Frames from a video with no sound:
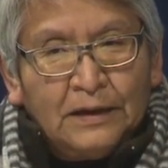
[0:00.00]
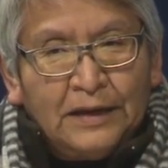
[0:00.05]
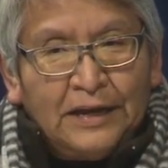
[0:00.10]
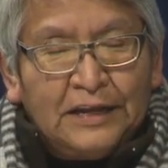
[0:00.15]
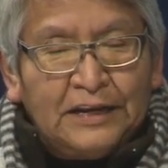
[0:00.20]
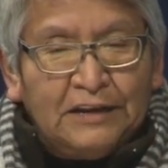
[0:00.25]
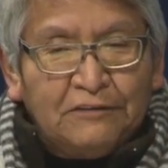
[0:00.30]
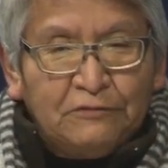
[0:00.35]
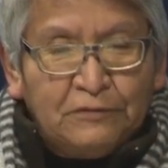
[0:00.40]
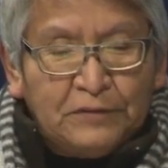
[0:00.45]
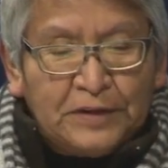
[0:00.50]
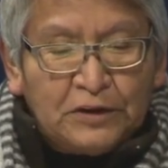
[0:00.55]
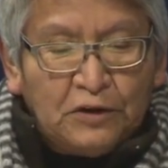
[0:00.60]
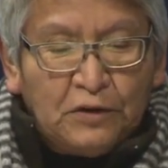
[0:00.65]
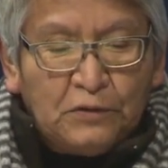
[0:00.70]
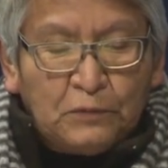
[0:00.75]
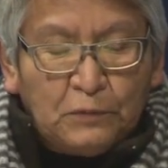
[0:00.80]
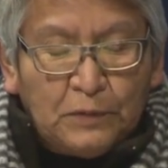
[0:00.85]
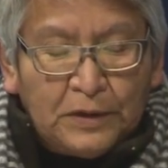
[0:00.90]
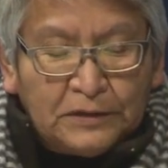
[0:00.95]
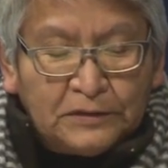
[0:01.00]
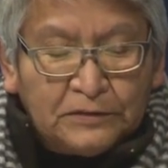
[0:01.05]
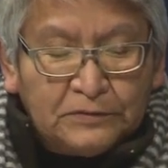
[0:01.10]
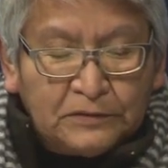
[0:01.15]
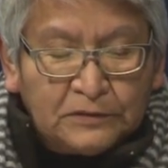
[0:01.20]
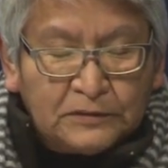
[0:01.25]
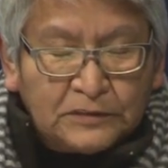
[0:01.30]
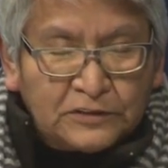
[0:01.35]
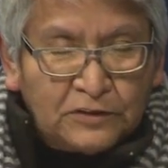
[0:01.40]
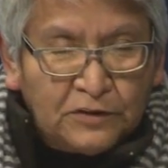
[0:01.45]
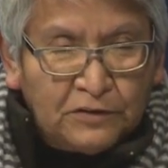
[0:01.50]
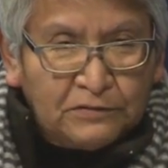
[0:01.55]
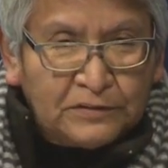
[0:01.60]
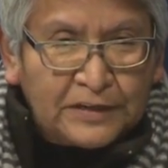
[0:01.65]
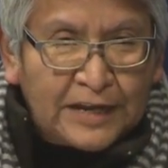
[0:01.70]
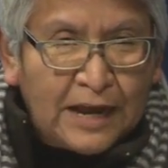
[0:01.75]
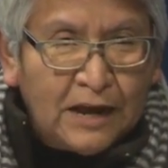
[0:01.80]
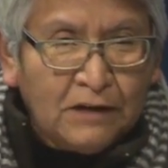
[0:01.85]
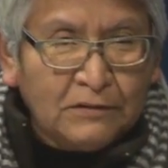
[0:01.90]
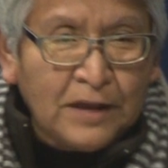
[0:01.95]
And if we don't want to slow
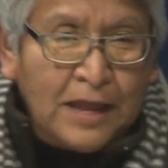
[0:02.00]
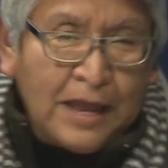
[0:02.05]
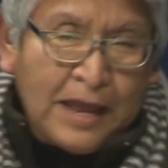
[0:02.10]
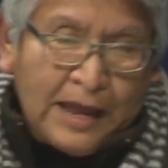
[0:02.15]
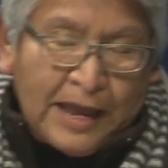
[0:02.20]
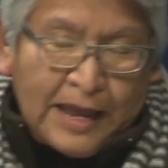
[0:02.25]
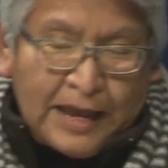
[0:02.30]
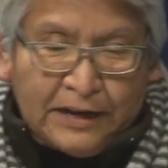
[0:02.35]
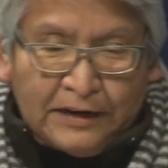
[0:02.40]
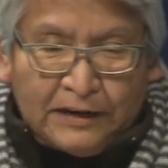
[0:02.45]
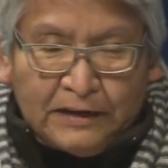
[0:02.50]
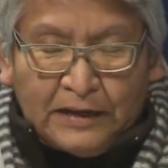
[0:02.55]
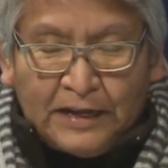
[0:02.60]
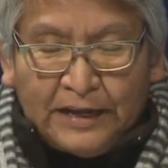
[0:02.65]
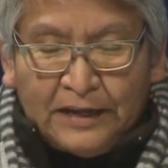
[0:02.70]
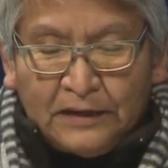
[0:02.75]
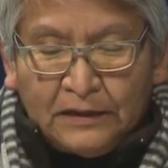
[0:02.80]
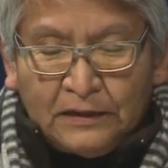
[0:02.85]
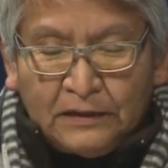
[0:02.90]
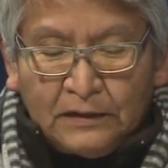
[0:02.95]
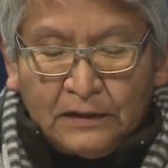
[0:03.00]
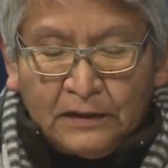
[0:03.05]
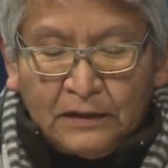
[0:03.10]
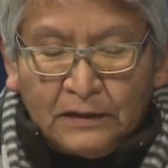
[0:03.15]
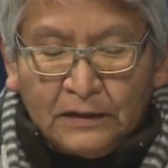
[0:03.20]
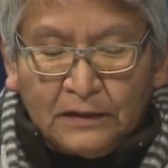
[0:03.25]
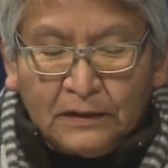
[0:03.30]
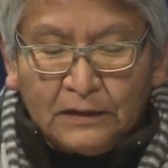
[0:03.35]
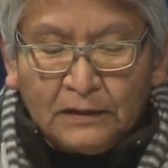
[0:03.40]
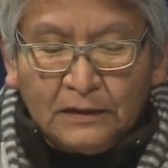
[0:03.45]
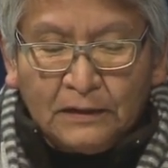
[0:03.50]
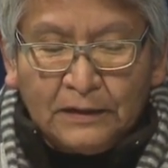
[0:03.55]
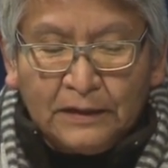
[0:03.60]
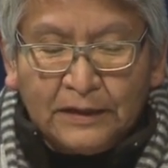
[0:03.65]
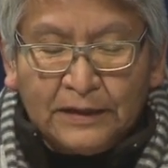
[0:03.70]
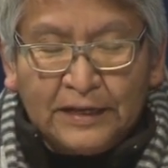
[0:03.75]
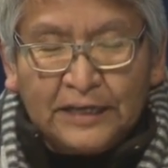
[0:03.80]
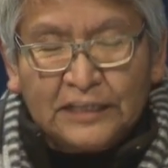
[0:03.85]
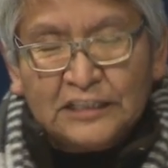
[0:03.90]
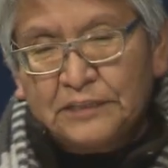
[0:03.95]
down and
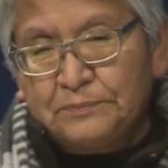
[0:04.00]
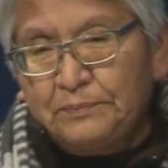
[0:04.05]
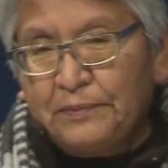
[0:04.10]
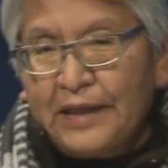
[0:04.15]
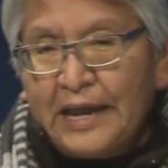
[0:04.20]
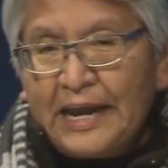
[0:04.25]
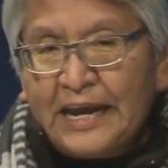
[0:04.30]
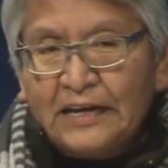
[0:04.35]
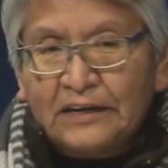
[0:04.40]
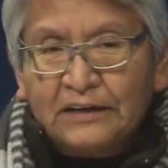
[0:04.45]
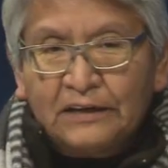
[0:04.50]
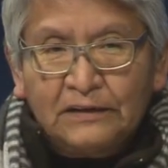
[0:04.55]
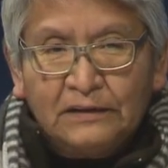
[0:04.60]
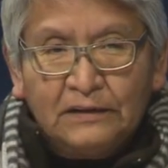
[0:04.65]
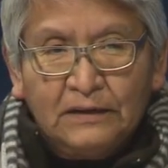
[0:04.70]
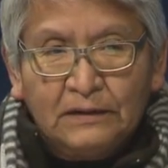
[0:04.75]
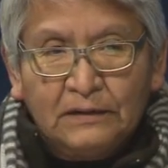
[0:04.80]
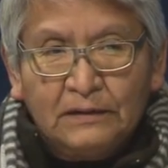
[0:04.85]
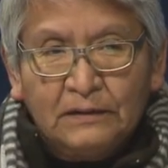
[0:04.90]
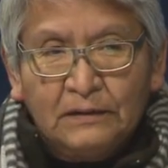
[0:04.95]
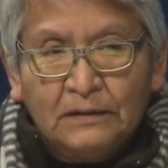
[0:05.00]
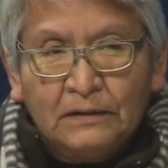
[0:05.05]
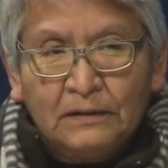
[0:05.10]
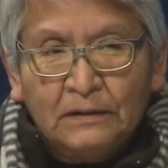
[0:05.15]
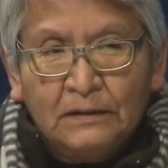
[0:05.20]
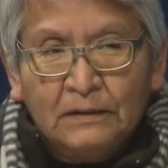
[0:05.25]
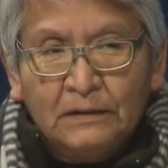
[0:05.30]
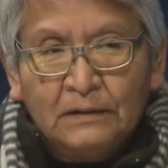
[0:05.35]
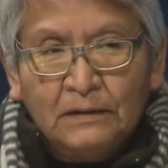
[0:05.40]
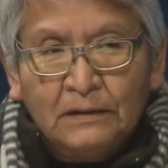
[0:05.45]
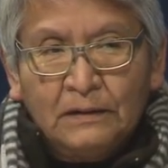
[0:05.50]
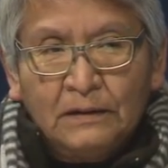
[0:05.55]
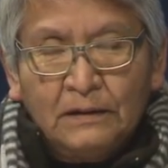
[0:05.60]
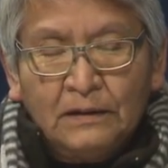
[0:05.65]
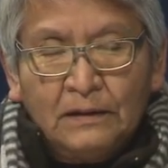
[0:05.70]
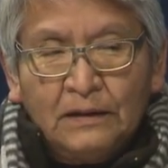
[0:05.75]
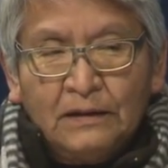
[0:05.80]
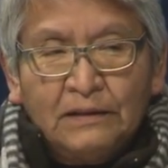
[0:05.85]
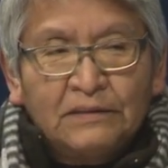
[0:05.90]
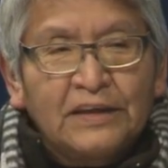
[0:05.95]
explain it,
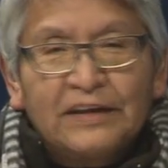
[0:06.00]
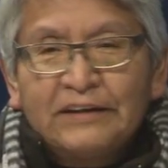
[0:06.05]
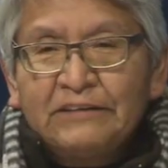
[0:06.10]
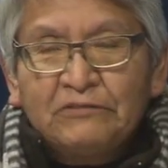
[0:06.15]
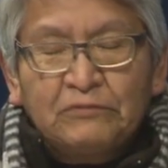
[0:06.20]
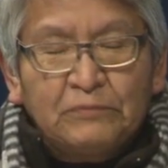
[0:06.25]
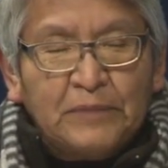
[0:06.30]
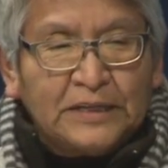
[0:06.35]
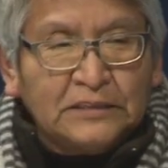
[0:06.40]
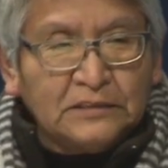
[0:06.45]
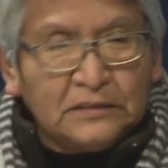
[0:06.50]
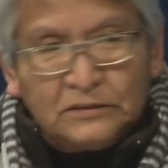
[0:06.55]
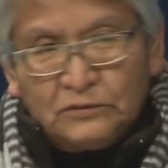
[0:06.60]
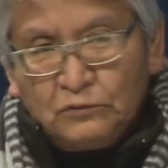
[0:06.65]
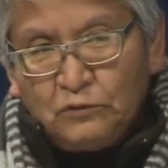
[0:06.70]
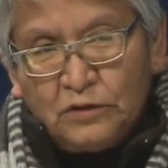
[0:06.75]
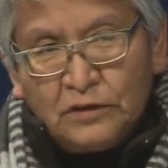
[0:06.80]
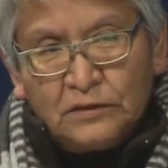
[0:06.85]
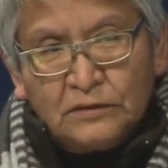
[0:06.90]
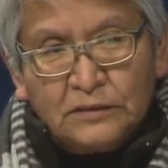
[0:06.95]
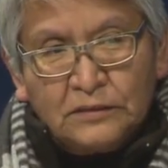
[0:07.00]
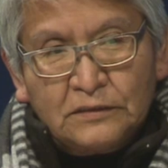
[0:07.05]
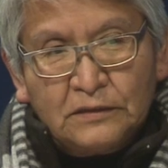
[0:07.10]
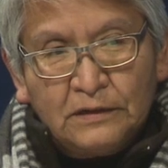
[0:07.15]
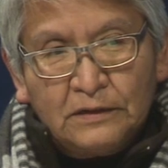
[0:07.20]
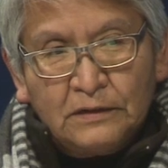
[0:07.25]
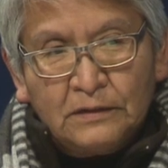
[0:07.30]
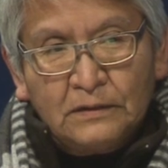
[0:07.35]
that even makes us worse.